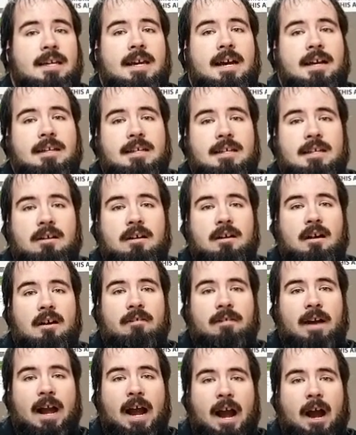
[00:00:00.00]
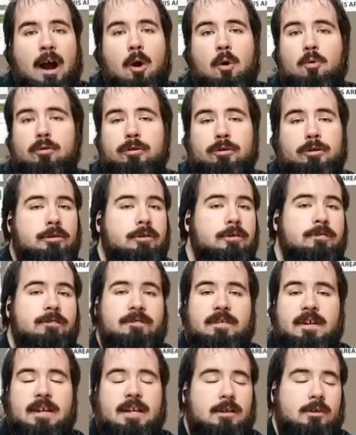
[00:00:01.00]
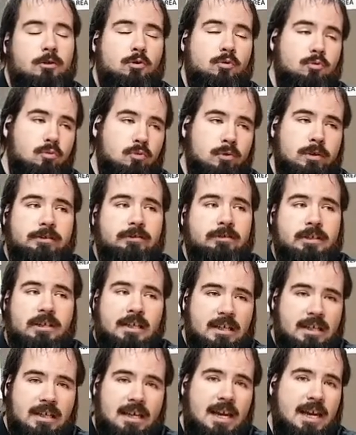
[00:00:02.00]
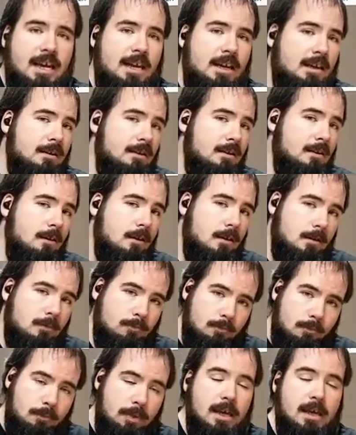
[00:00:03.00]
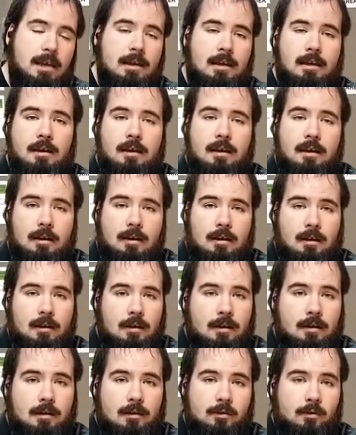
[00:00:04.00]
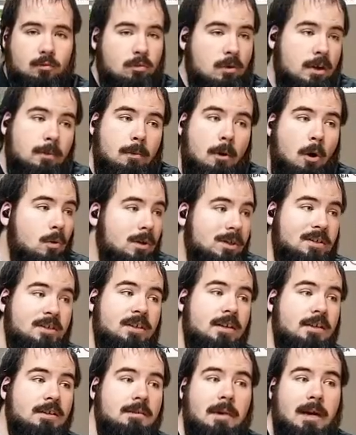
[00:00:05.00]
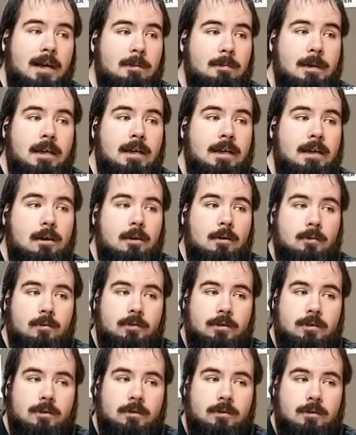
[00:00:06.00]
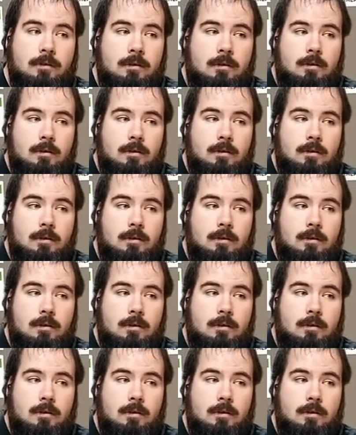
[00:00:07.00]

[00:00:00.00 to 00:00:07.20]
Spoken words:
idea of how good things really can be. It's what I've always done in my videos.